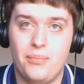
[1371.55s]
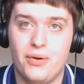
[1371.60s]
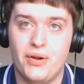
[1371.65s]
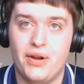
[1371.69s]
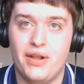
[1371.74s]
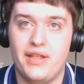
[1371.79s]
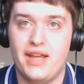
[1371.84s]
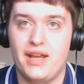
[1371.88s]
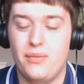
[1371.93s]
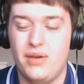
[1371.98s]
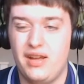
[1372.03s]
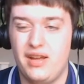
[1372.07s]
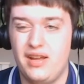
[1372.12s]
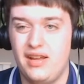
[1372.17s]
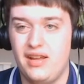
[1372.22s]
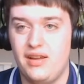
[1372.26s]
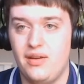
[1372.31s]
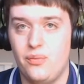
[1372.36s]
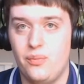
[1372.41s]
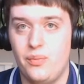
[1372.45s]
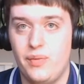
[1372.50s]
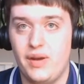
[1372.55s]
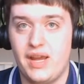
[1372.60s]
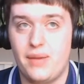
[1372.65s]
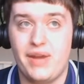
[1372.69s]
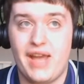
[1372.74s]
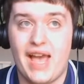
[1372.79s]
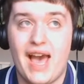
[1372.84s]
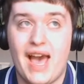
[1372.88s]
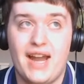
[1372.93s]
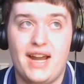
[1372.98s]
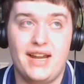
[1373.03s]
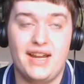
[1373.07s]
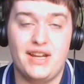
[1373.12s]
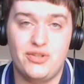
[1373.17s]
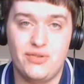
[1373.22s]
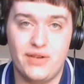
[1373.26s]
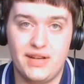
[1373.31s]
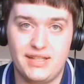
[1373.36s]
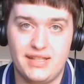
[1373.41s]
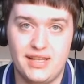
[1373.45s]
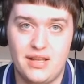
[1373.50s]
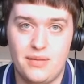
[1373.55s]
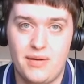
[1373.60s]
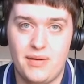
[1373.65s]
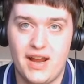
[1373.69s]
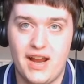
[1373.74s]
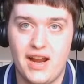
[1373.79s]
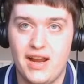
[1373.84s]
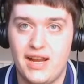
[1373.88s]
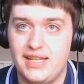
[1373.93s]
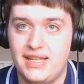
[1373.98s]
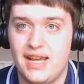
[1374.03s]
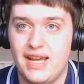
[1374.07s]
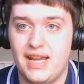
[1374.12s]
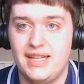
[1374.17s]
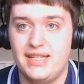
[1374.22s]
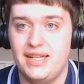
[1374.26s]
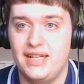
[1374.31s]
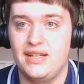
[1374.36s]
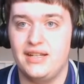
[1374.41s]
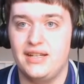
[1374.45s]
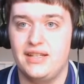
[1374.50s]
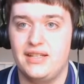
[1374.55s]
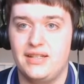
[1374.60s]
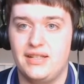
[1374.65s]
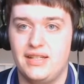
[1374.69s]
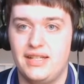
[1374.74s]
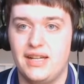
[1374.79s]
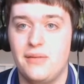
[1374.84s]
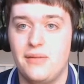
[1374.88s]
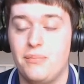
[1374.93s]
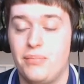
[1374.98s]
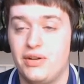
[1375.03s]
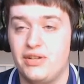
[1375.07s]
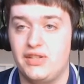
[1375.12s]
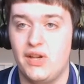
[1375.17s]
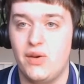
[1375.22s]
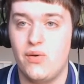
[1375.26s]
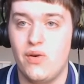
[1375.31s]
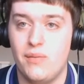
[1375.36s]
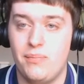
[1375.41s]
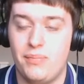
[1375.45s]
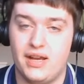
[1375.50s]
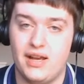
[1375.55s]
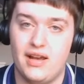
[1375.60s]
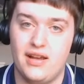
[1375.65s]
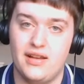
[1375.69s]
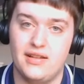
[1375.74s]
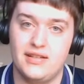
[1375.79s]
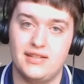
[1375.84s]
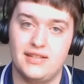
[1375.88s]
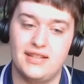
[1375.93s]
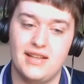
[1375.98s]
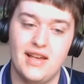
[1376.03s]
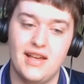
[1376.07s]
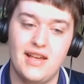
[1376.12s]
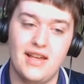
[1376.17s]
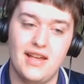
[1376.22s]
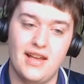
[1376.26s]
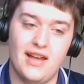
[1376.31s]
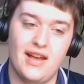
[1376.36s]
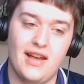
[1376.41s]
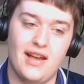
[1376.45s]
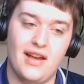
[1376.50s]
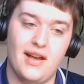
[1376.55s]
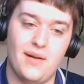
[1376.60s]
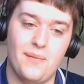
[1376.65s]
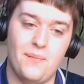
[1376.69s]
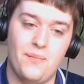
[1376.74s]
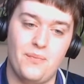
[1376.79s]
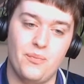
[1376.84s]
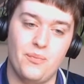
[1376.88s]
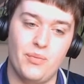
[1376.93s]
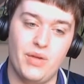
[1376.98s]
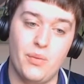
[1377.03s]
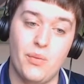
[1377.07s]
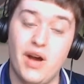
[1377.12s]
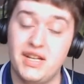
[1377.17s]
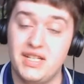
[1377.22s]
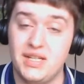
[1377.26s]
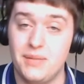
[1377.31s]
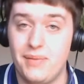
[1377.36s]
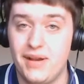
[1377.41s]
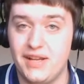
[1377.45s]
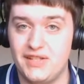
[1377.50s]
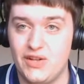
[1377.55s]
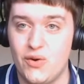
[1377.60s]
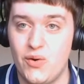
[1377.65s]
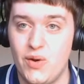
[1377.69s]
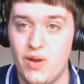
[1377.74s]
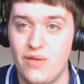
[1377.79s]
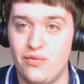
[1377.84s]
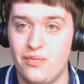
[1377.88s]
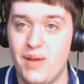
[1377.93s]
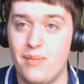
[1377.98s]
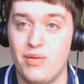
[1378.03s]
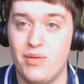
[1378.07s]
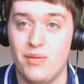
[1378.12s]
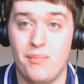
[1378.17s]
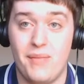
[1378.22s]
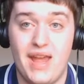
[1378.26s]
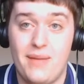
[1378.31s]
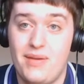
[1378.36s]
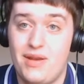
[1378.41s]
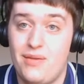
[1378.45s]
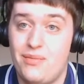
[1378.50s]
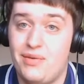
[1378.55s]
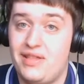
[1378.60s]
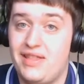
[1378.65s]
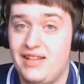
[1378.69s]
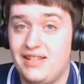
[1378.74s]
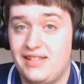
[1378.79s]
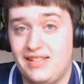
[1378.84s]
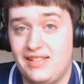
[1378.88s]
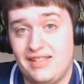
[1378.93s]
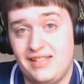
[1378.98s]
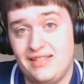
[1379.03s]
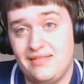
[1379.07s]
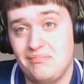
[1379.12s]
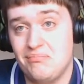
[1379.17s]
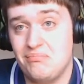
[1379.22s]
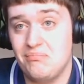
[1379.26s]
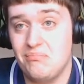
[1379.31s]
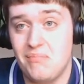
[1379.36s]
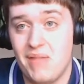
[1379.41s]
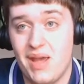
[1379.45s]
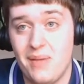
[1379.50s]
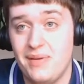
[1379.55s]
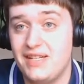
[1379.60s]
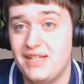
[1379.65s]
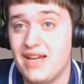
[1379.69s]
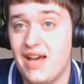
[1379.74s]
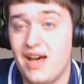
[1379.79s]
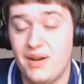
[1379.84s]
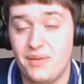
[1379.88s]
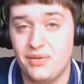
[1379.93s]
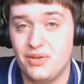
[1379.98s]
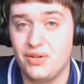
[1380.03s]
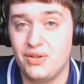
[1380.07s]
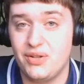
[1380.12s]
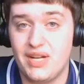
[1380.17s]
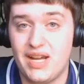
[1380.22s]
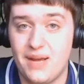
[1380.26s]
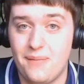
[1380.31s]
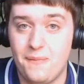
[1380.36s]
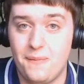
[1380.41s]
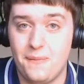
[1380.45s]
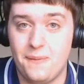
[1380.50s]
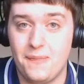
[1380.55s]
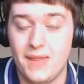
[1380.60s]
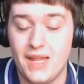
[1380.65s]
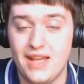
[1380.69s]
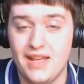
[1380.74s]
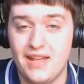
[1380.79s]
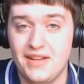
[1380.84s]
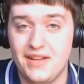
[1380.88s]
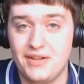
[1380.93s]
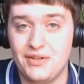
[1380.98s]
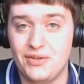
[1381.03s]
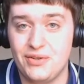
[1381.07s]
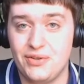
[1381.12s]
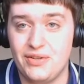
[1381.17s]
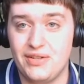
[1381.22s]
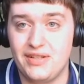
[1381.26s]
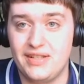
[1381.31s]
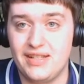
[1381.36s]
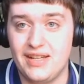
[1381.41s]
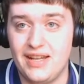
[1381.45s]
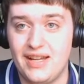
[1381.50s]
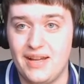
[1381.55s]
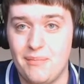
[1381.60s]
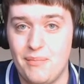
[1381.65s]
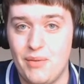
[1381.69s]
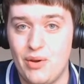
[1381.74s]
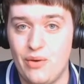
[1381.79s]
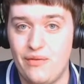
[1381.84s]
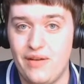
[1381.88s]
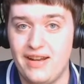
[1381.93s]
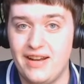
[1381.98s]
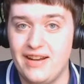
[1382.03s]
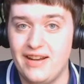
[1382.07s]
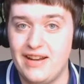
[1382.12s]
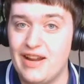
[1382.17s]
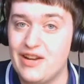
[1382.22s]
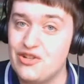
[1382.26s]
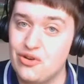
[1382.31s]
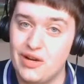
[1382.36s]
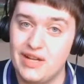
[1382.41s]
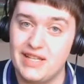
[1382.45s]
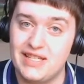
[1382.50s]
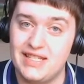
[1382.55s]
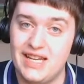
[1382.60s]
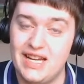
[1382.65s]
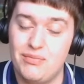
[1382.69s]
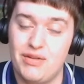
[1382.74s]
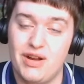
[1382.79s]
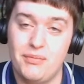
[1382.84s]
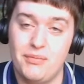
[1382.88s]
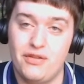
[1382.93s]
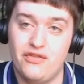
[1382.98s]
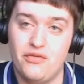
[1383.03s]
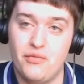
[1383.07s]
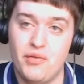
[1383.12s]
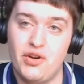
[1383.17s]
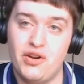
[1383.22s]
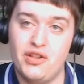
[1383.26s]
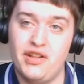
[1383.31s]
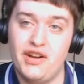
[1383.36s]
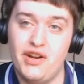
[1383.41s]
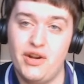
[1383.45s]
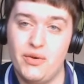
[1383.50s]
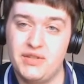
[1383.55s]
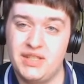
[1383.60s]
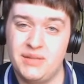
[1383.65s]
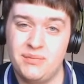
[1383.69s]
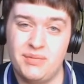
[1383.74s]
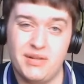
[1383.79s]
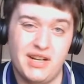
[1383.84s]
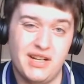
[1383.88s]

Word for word: But I think we we, we had an interest in the player and, and didn't didn't pursue it because. Um, we wanted Bastoni from them, but maybe with this, maybe Tottenham could um could uh, move in and, and try and steal Bremer from under their noses.